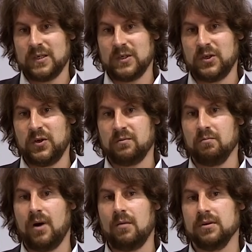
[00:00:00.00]

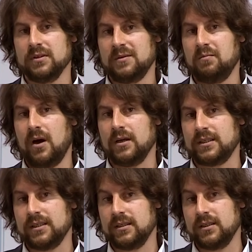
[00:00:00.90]
certain bubbles
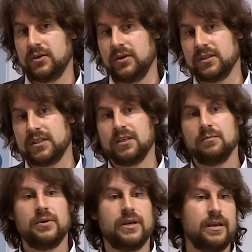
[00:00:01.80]
bust and certain
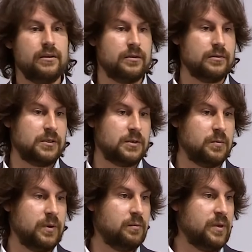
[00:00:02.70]

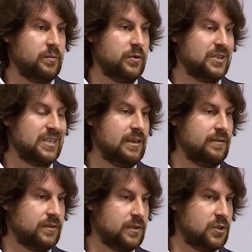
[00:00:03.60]
superheroes will be
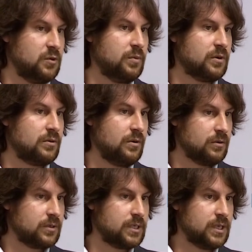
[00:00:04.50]
perceived as super
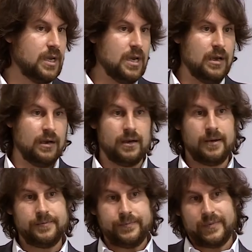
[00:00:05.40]
crooks.
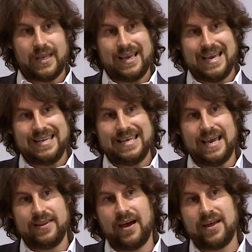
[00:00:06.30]
Uh, in
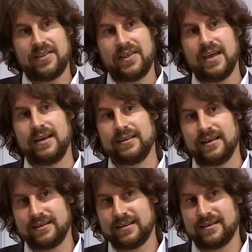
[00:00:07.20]
the end, I think
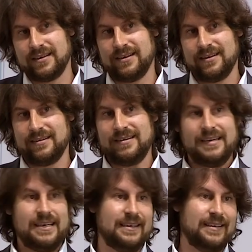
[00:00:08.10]
that
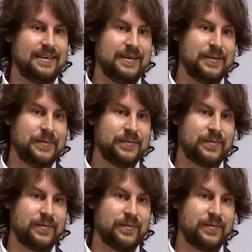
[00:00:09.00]
uh, uh,